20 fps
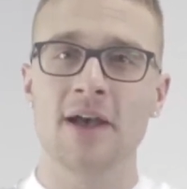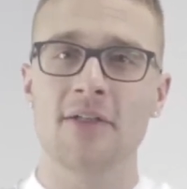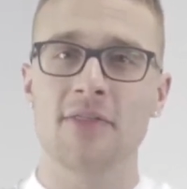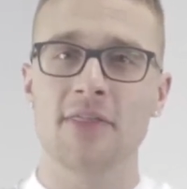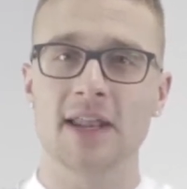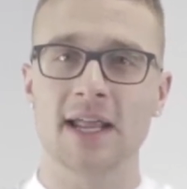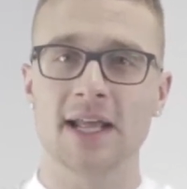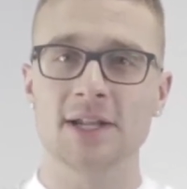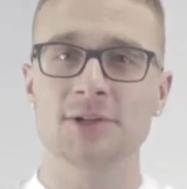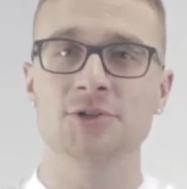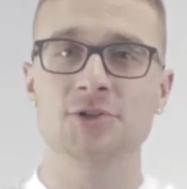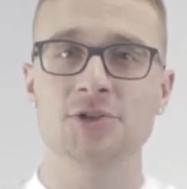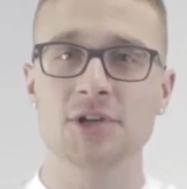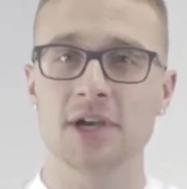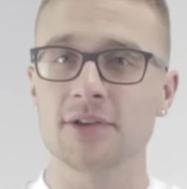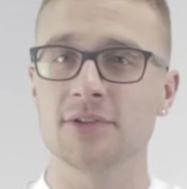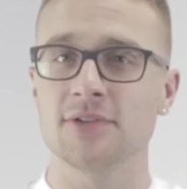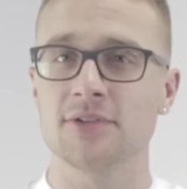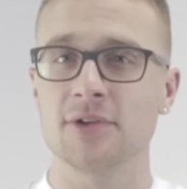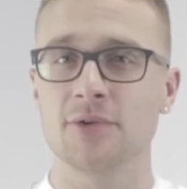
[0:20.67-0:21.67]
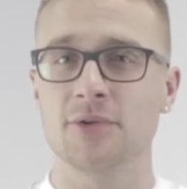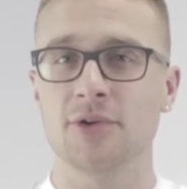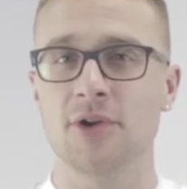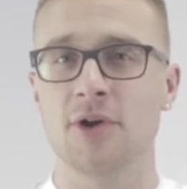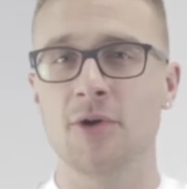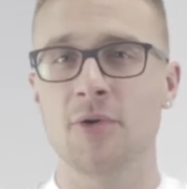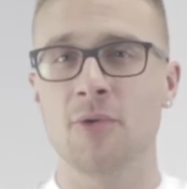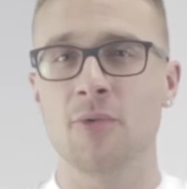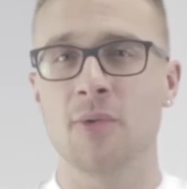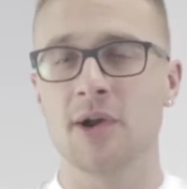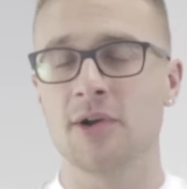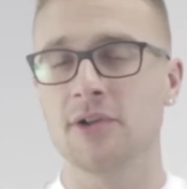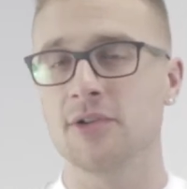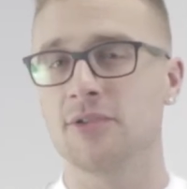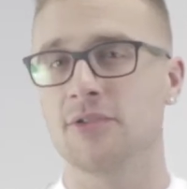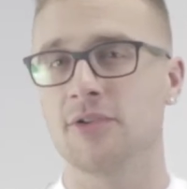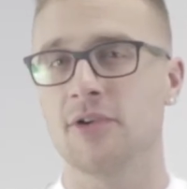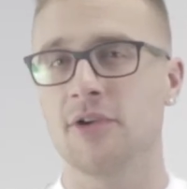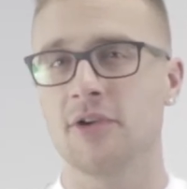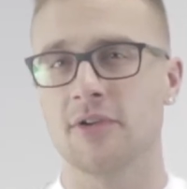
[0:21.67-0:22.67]
that I just don't know where to
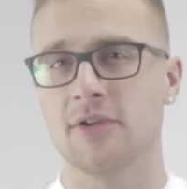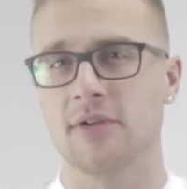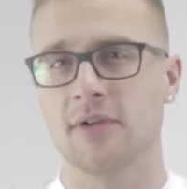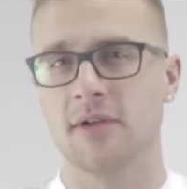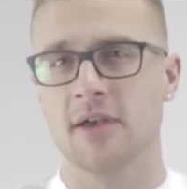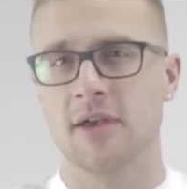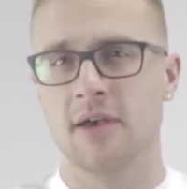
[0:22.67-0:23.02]
turn.